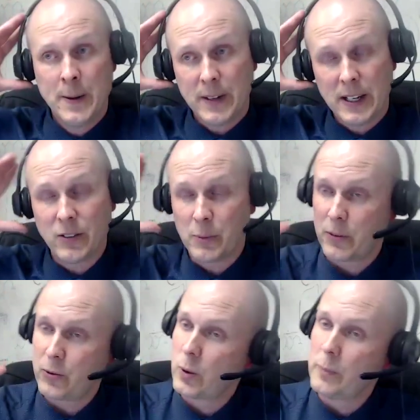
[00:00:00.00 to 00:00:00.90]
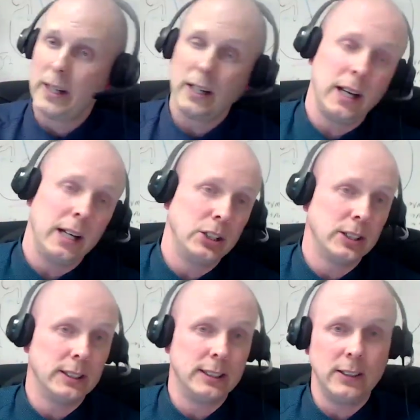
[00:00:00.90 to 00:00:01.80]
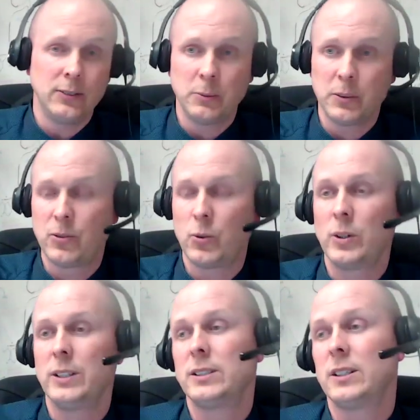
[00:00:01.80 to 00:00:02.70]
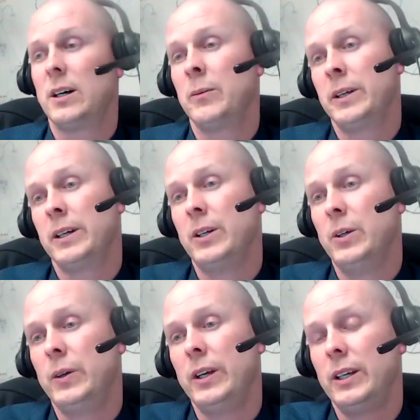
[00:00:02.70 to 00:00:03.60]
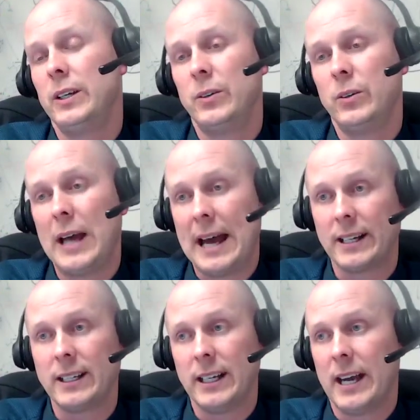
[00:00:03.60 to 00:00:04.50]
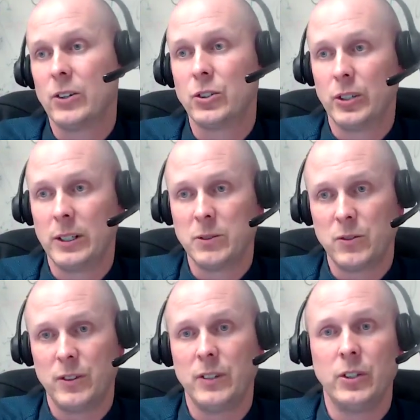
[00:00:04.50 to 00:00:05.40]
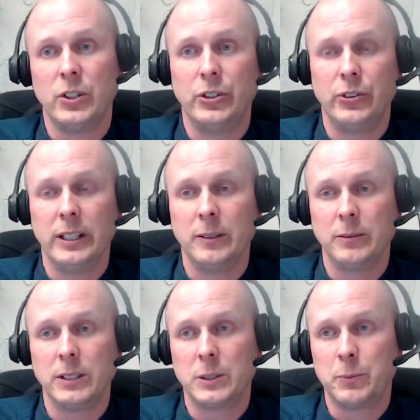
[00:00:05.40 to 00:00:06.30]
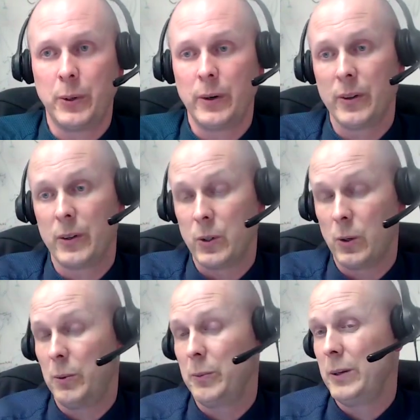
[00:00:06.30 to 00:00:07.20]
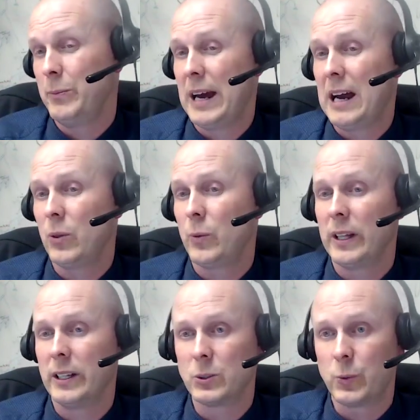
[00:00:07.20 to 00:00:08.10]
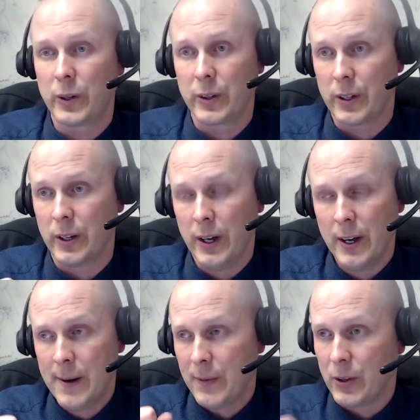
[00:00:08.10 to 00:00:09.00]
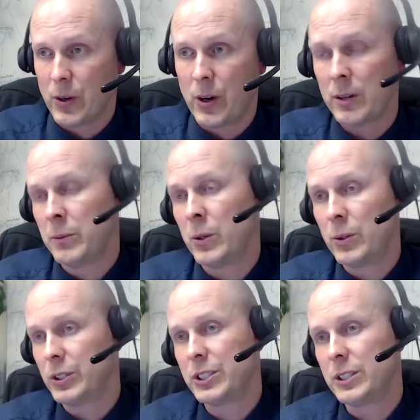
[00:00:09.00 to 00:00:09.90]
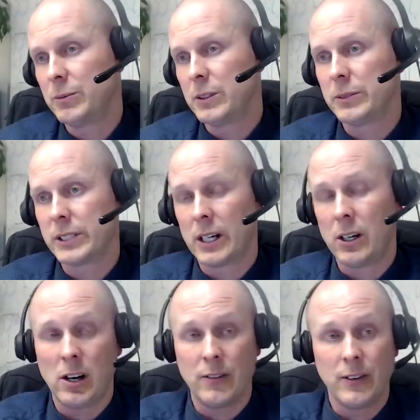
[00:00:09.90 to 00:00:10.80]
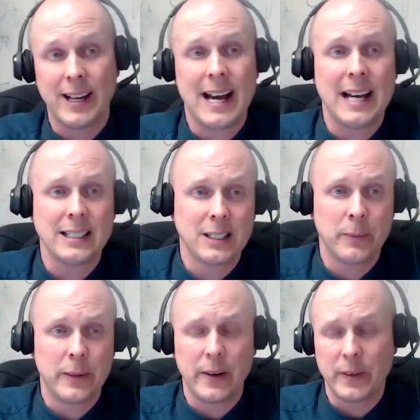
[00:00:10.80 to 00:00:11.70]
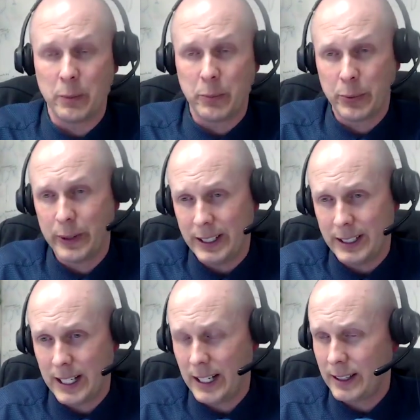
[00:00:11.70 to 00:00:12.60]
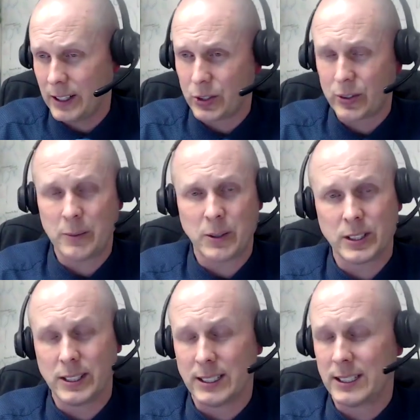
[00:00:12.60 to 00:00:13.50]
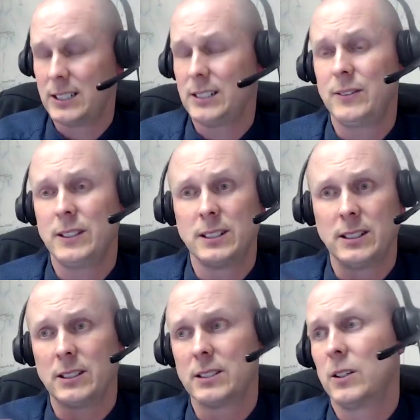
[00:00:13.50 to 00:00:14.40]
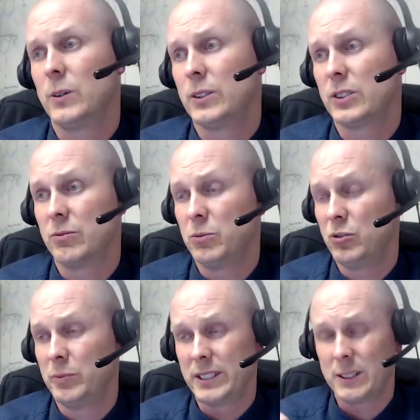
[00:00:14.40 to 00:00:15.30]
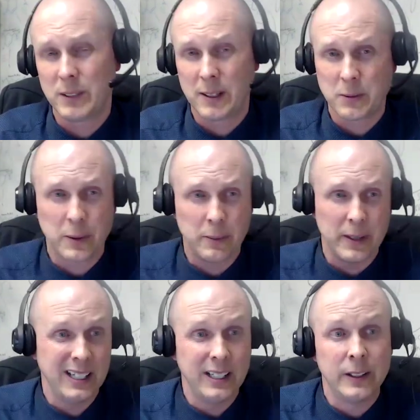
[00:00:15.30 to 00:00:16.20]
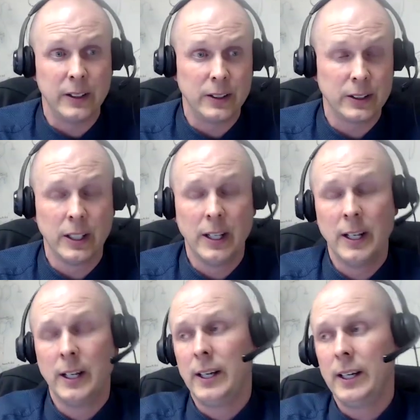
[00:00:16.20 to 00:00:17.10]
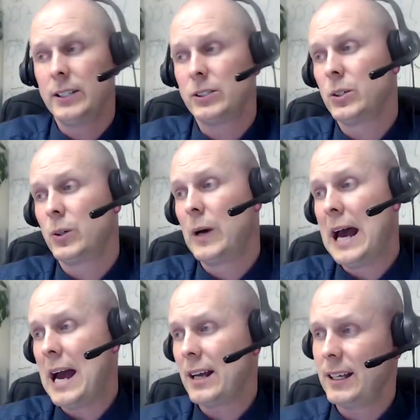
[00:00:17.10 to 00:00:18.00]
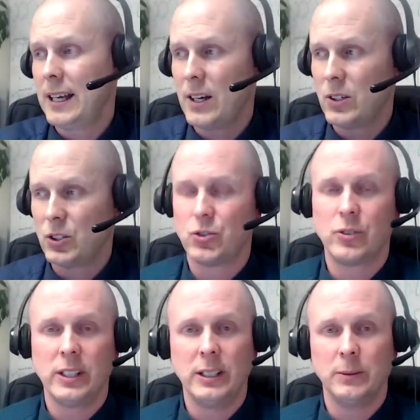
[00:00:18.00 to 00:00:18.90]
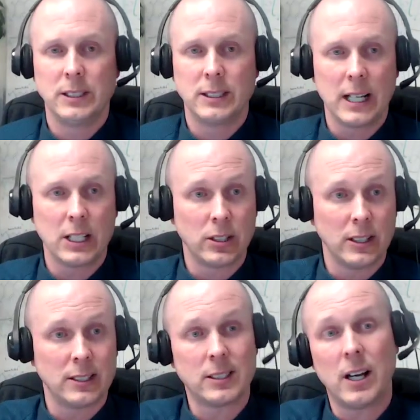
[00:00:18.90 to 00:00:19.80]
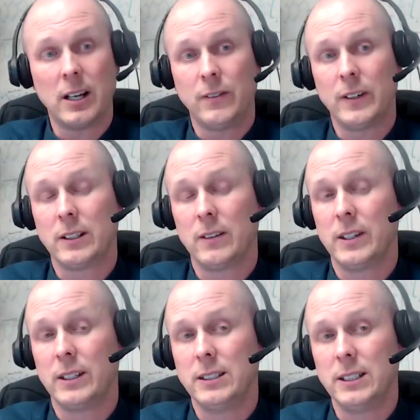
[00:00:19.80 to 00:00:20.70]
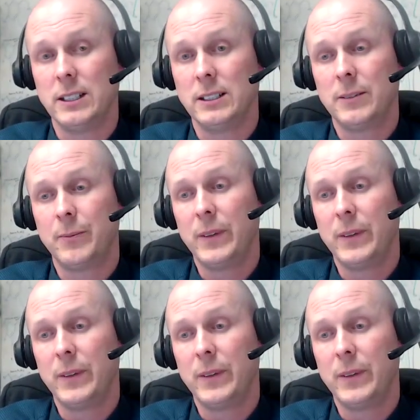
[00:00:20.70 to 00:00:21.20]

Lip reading: Even before medications, even before insomnia, you can get acting out dreams, vivid dreams. It's part of the dopamine pathway, and it's one of the non-motor symptoms that I often ask about that predate the tremors and the stiffness and the slowness of movement, sometimes by many years. And so acting out dreams is actually a side effect of the disease.